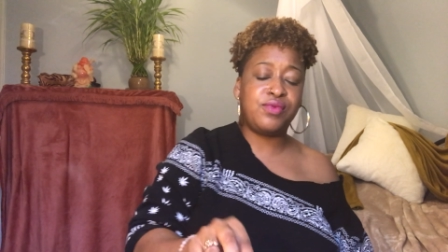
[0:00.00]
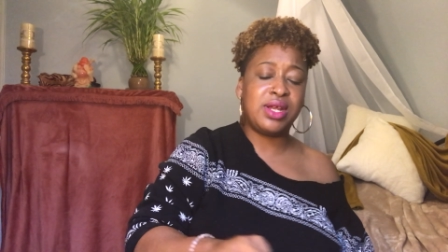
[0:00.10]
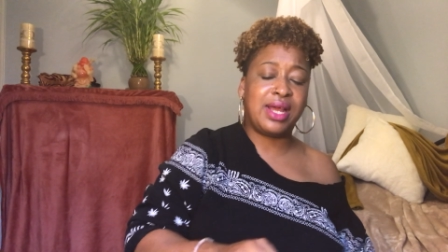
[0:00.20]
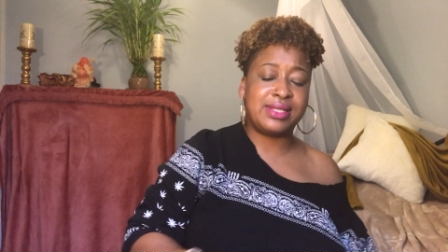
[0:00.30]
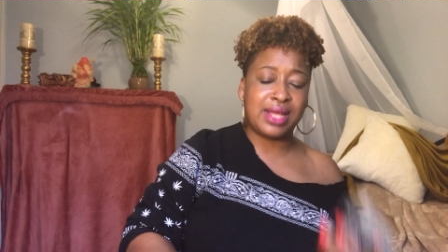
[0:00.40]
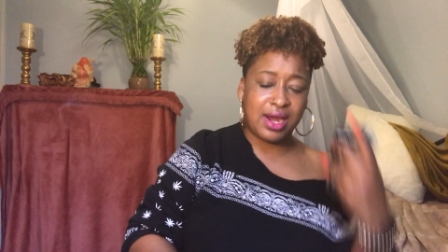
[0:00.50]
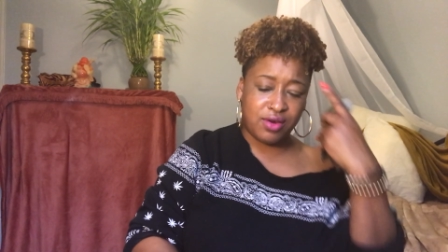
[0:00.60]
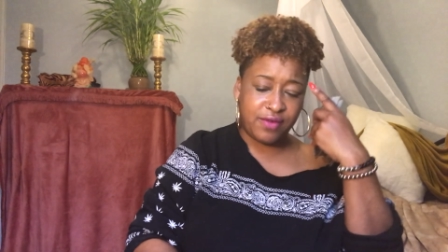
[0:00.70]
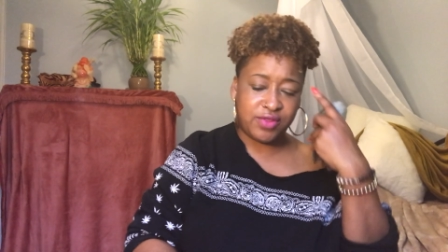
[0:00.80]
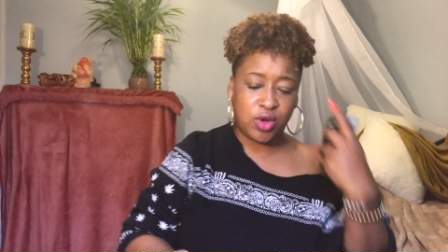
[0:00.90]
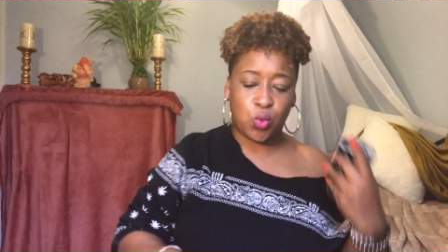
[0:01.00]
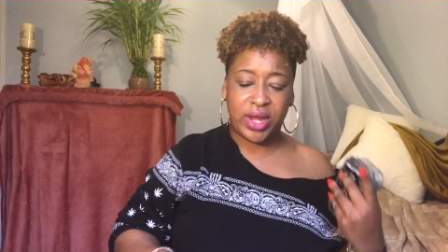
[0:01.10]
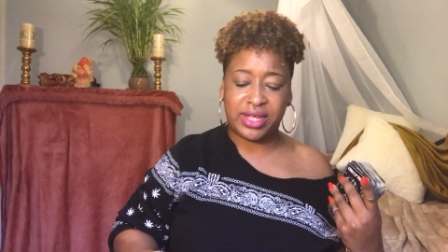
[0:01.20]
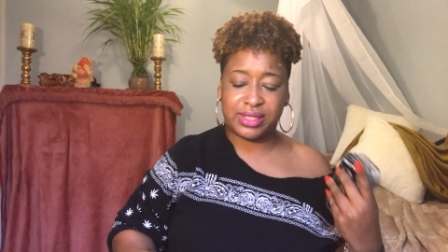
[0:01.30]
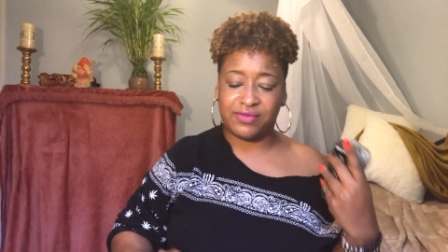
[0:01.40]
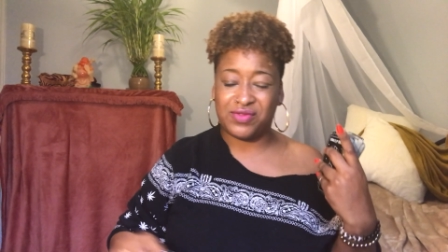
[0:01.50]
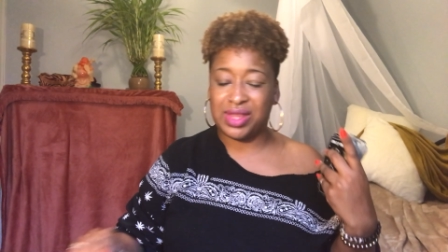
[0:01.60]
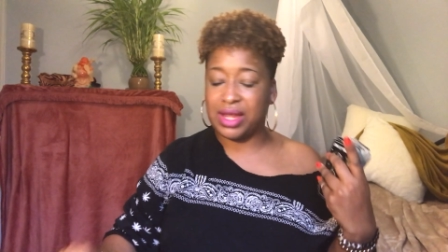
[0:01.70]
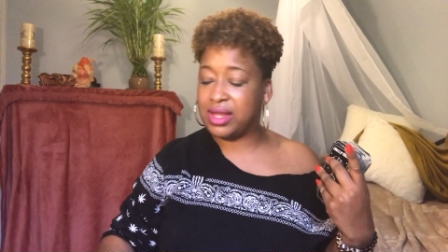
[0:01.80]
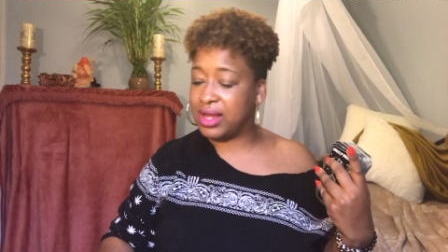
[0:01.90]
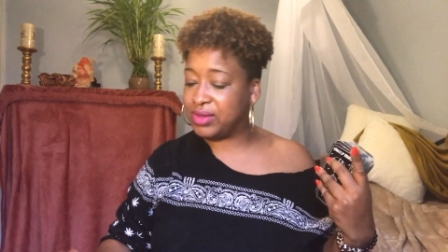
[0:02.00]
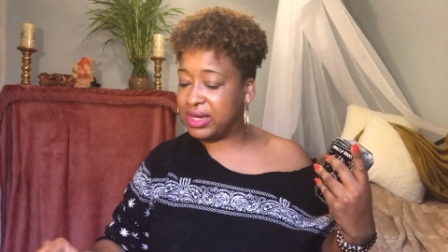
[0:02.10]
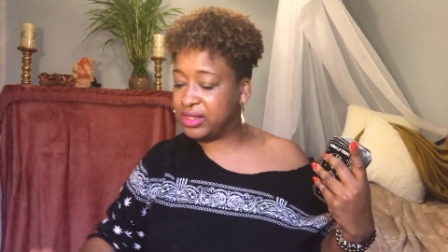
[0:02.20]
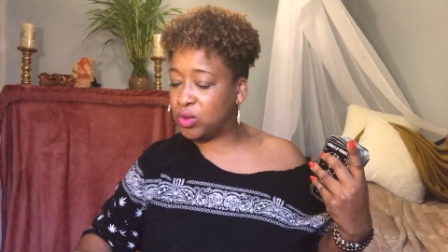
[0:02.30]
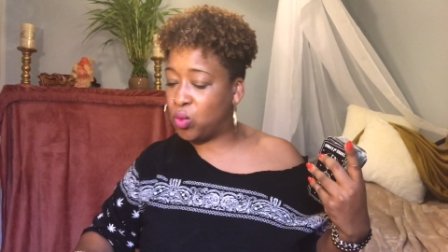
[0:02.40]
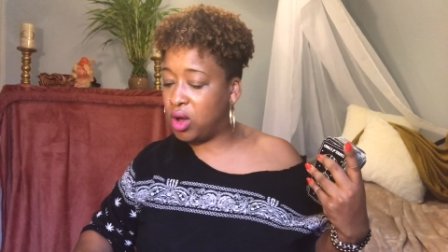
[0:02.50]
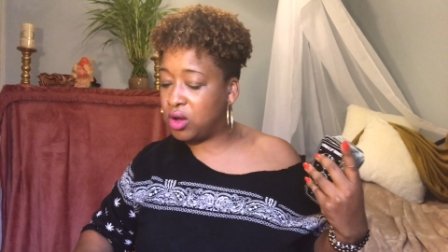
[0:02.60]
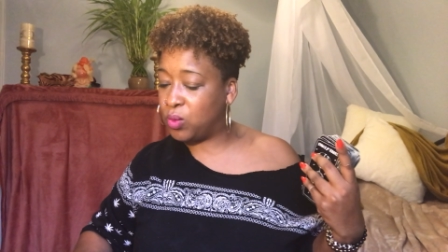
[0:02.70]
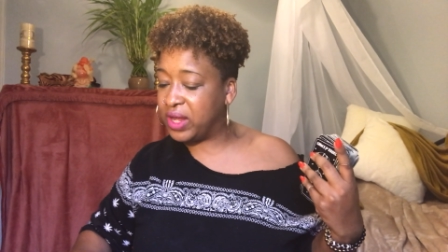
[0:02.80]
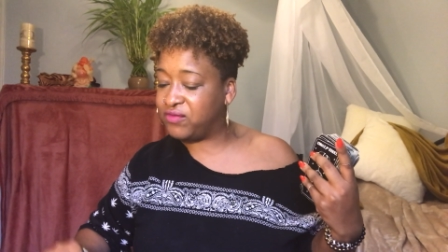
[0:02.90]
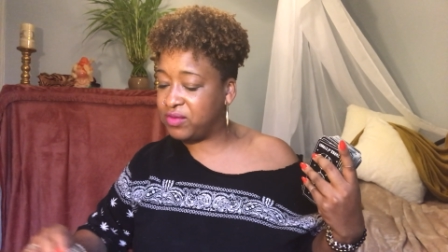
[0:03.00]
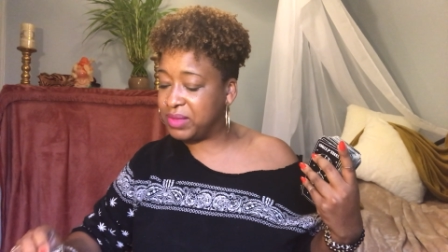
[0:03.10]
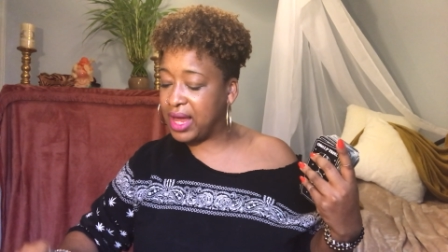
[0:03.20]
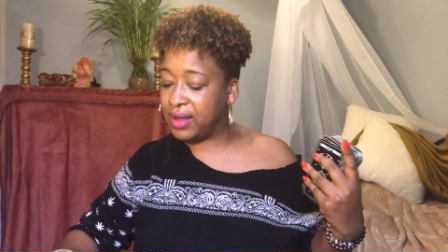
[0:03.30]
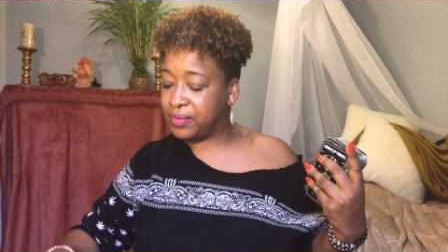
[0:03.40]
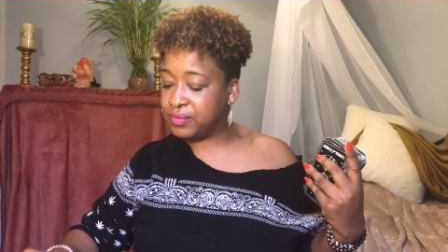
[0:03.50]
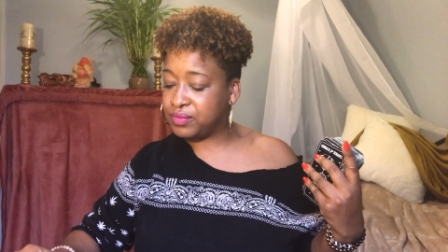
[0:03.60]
to realize the error of their ways of thinking. They need to walk away from that.